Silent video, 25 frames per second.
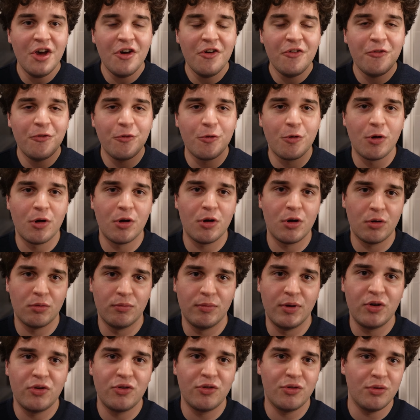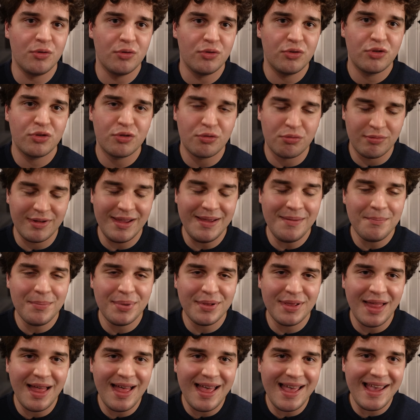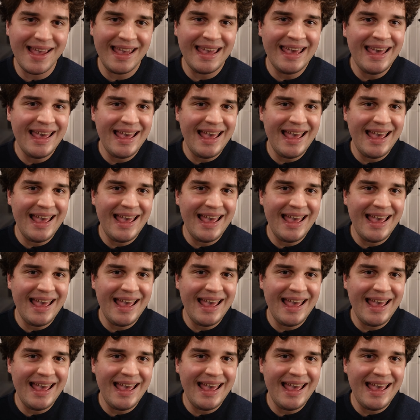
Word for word: for original screenplay,